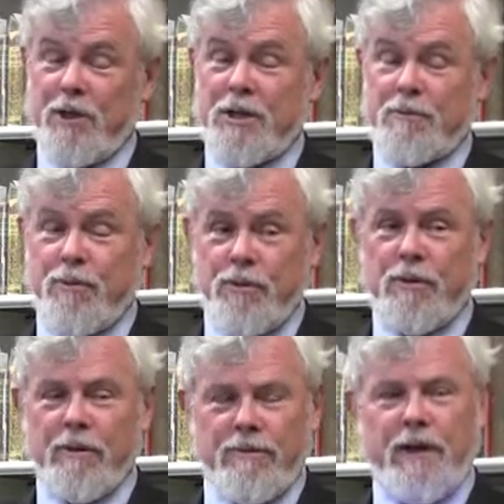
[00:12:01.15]
just
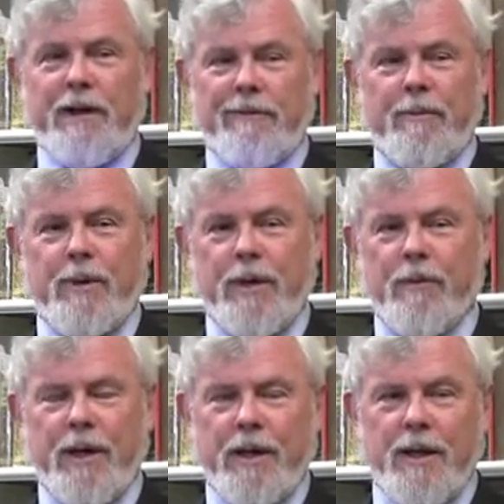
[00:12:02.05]
brutal fun of him in
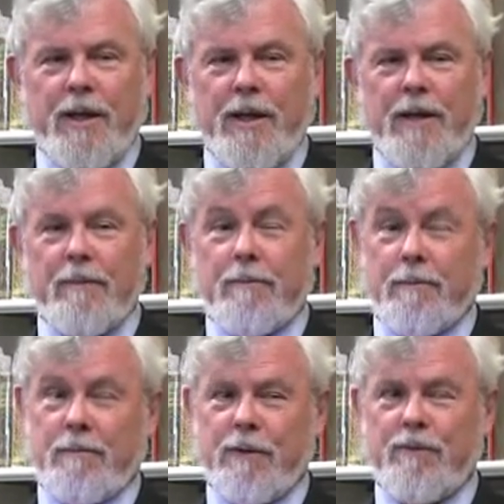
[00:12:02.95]
a way that that
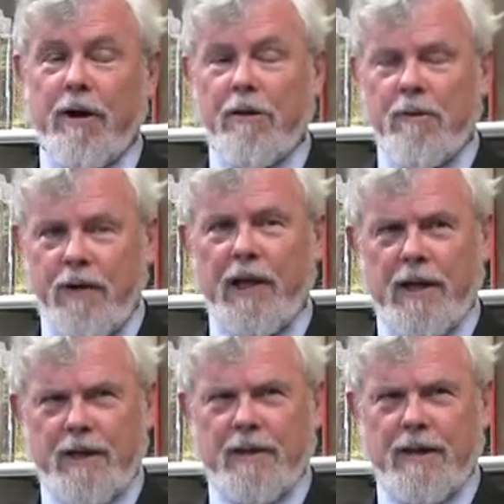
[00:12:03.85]
was very
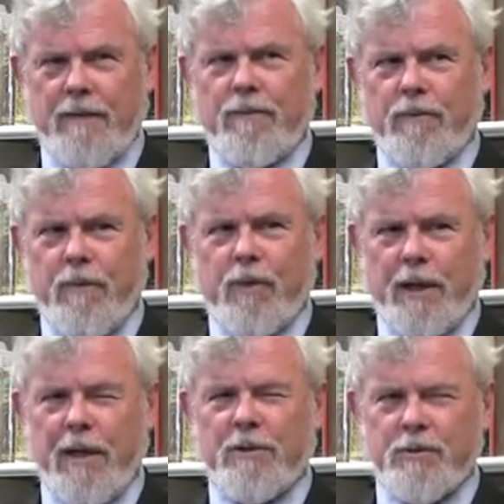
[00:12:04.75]
revealing. I think of
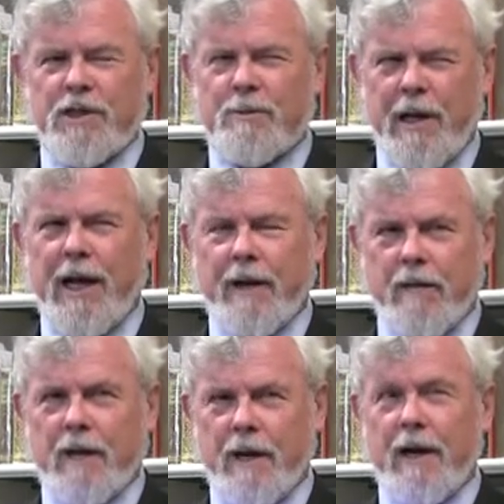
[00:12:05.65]
what Clemens must have been
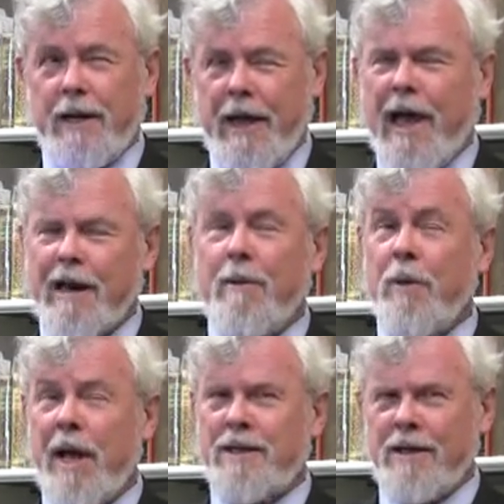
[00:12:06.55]
like early on. He had a
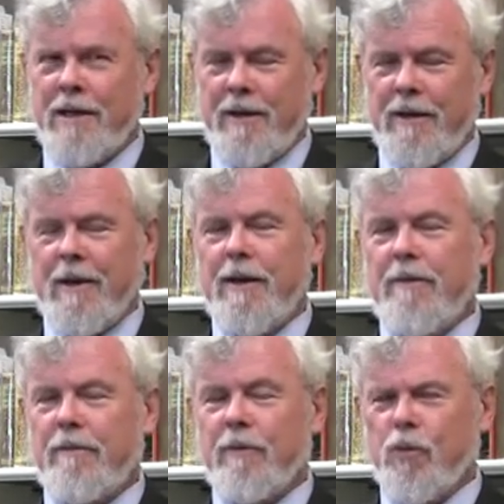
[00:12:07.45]
capacity
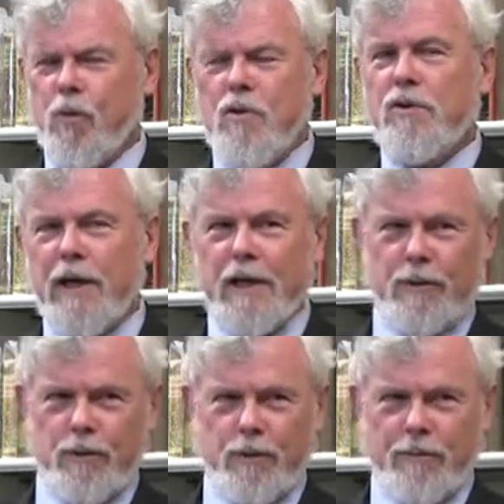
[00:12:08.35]
for wounding
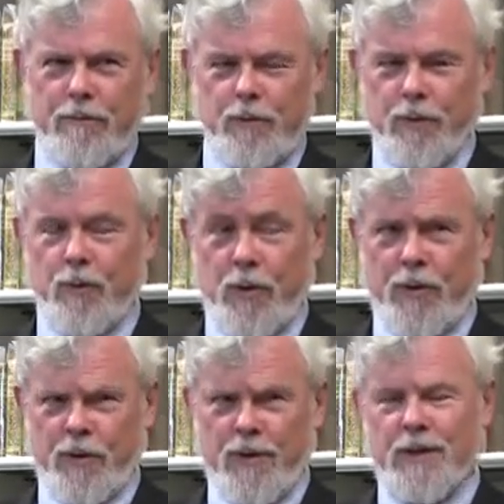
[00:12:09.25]
you with with
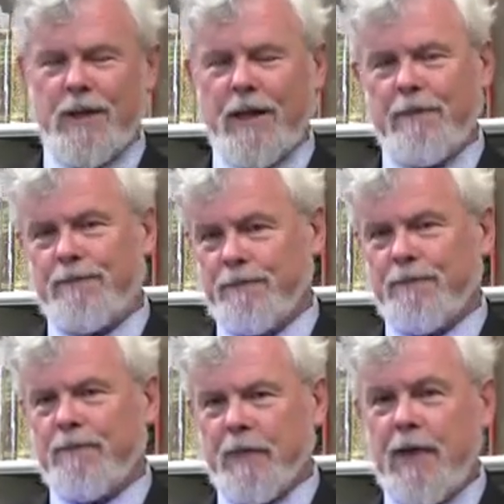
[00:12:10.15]
words that
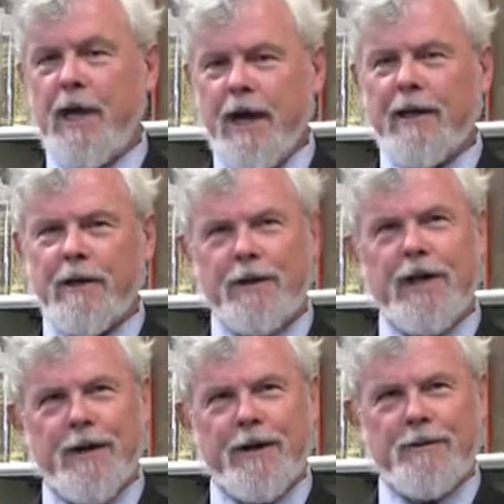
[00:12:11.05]
he had to
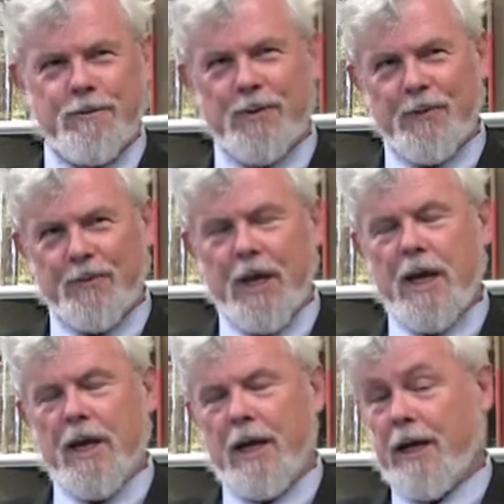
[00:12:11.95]
learn how to control.
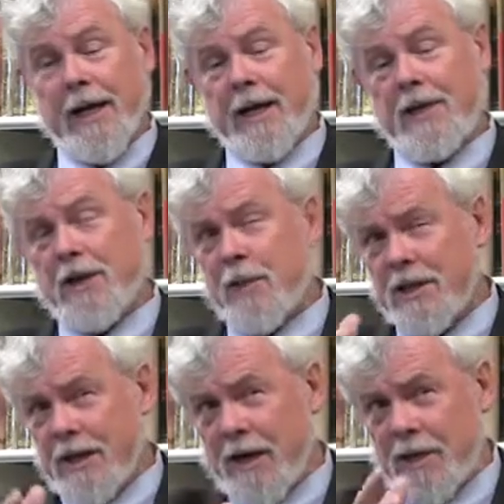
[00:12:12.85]
Got in any case, so
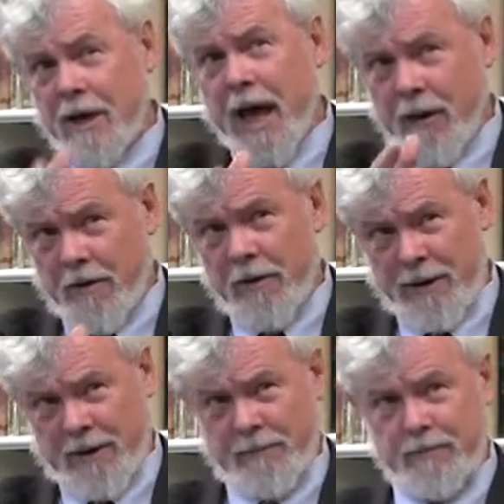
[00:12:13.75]
it starts got him in that
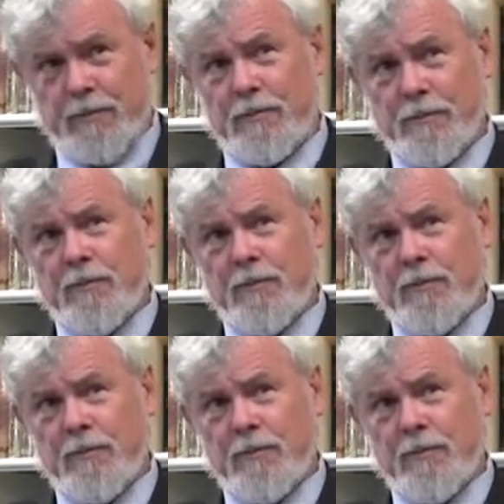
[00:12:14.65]
early. in Nevada.